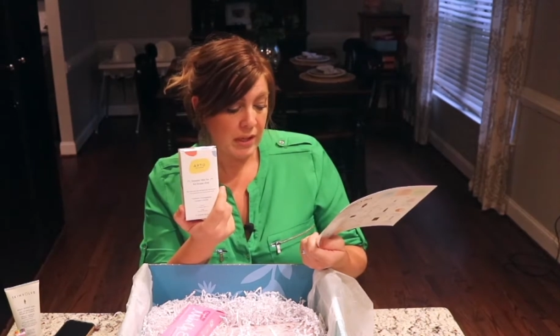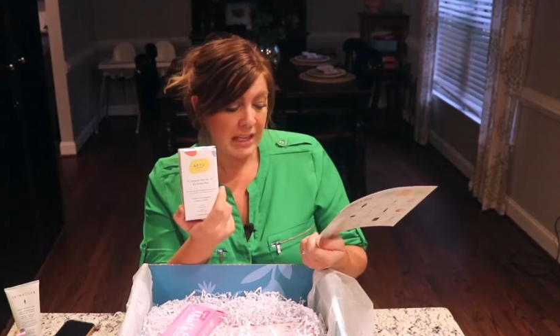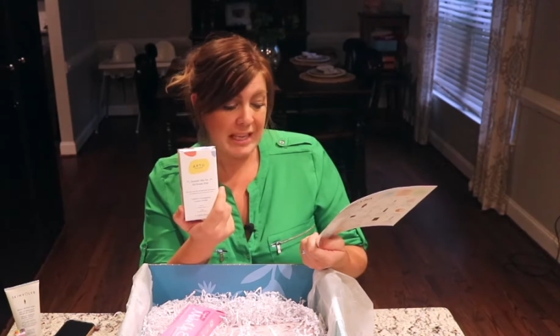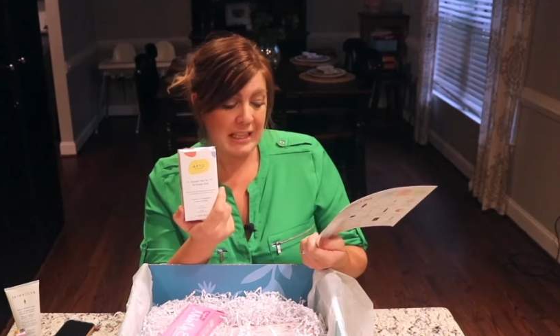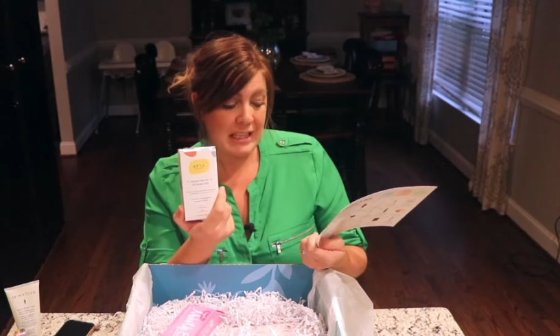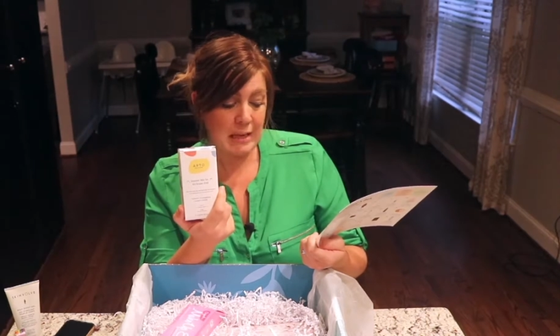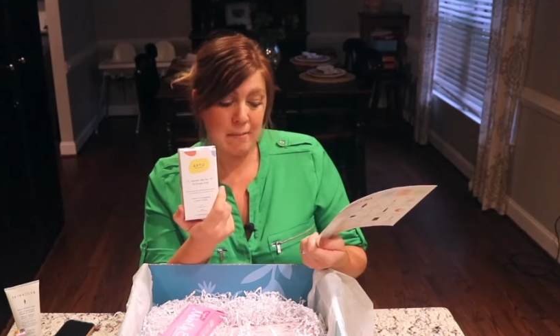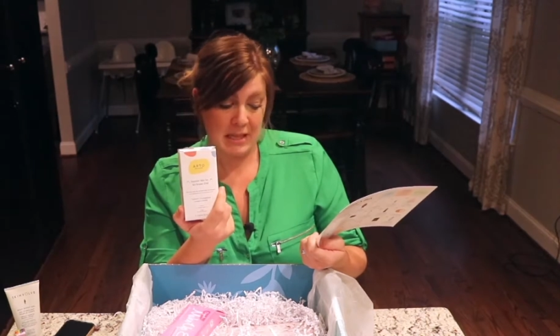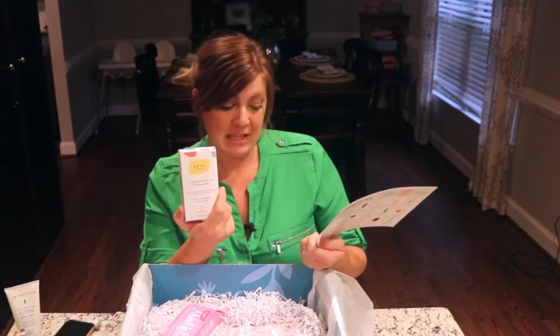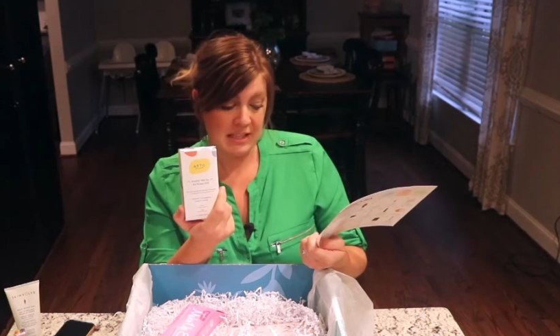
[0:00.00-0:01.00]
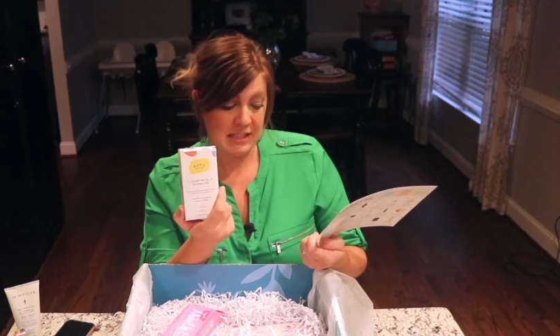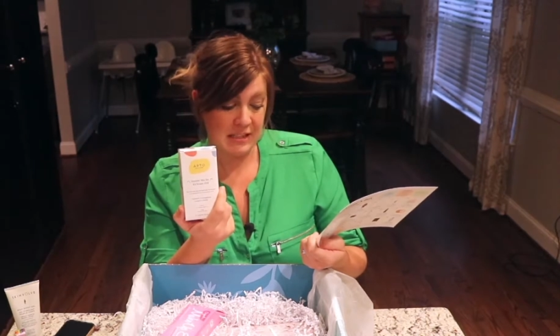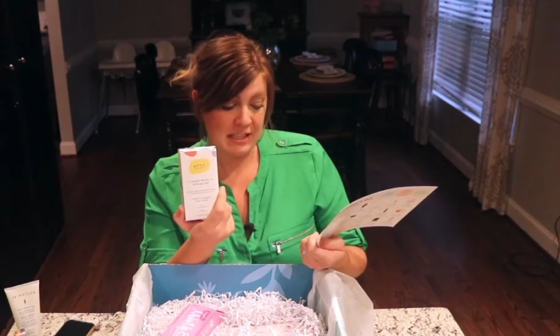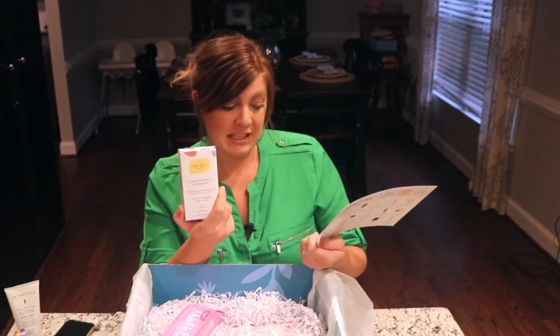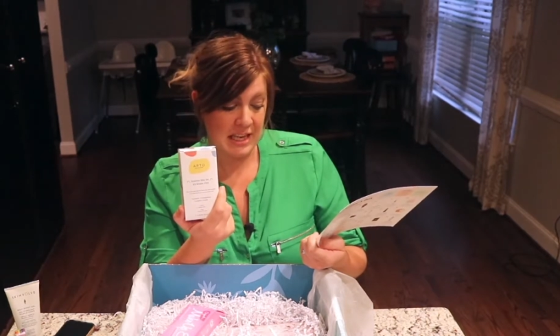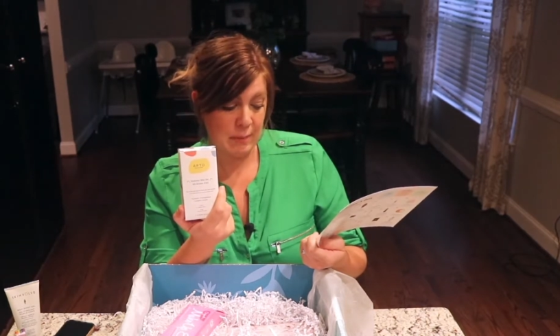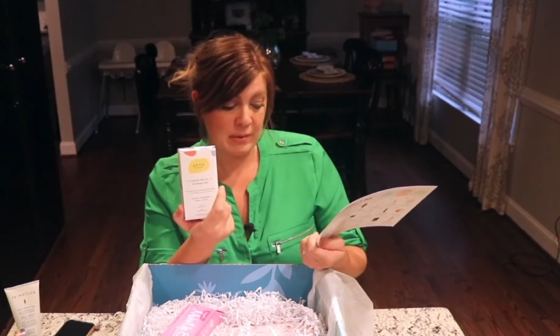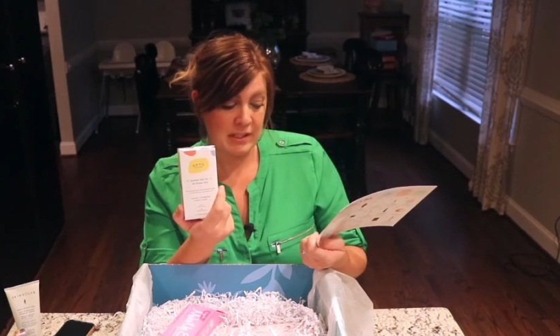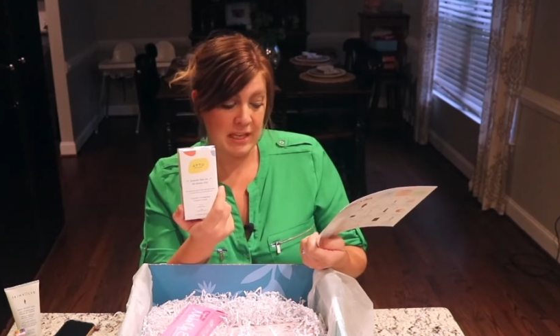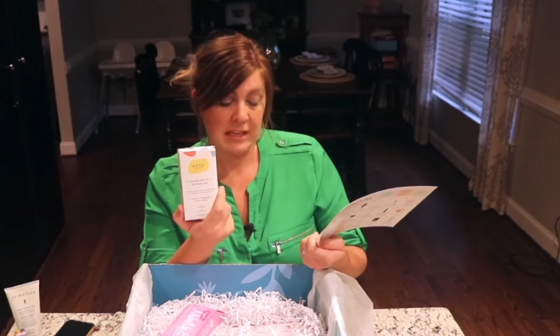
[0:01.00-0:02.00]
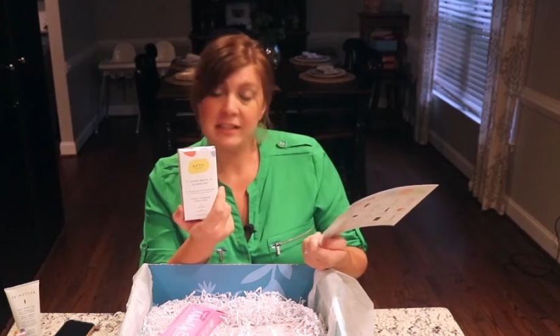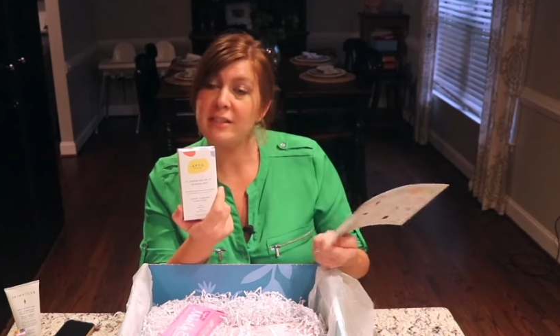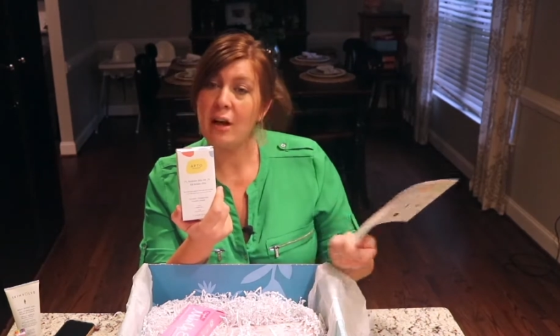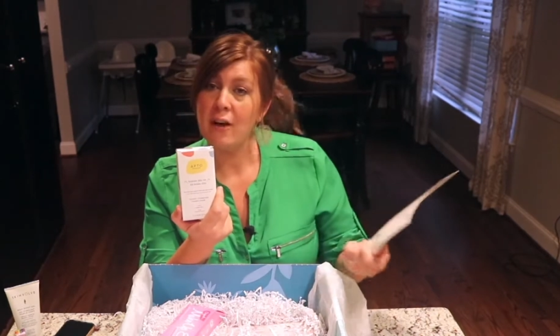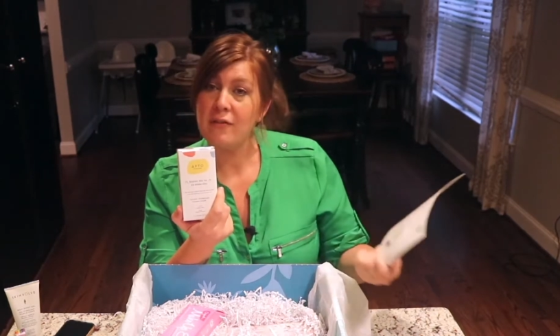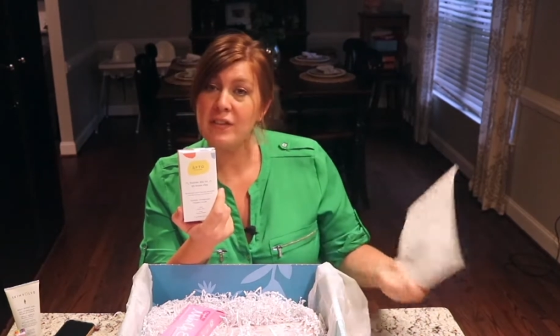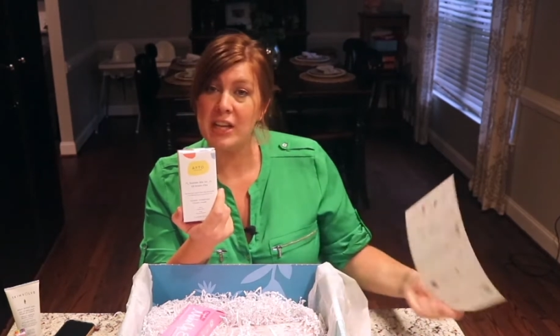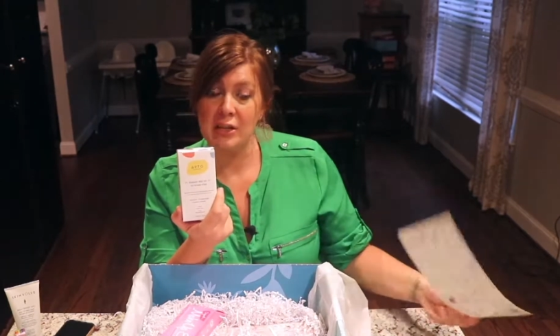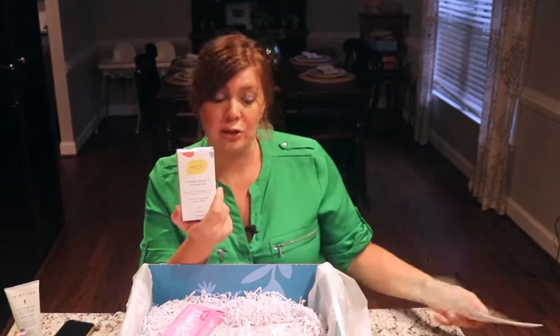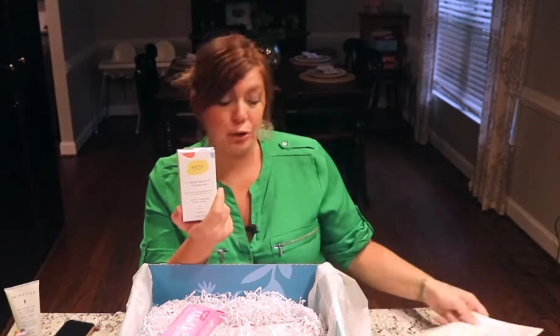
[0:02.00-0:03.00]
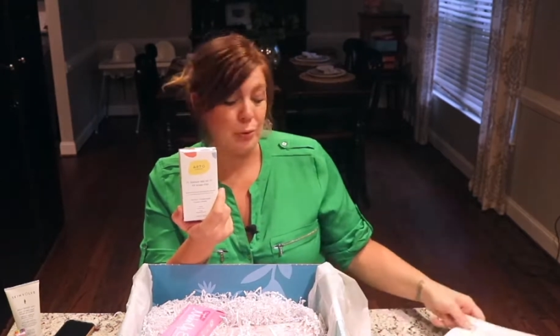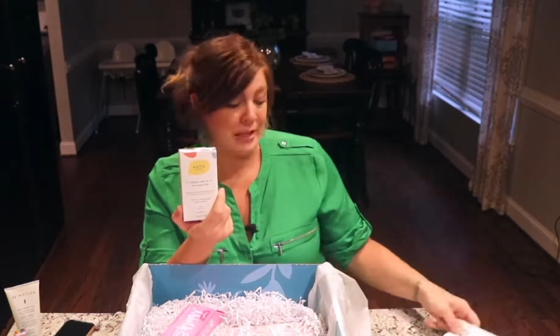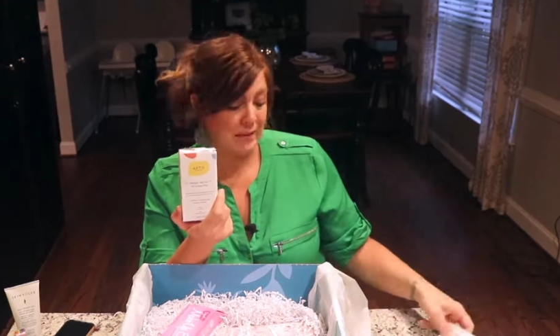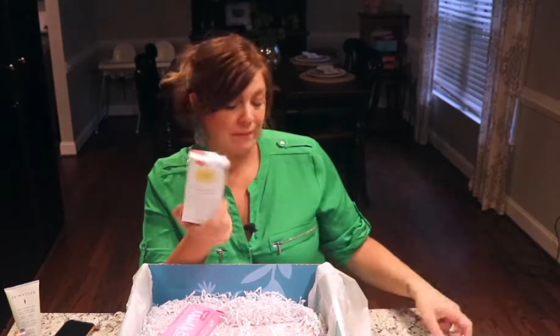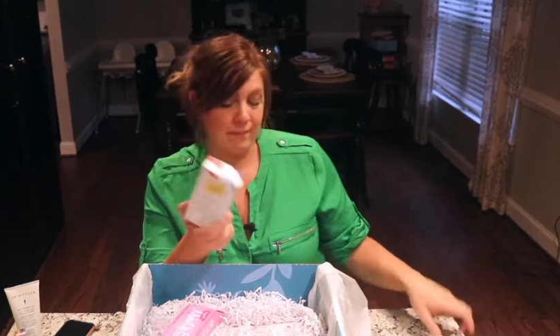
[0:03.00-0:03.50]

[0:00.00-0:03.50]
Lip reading: healing mist that keeps skin soft and dewy.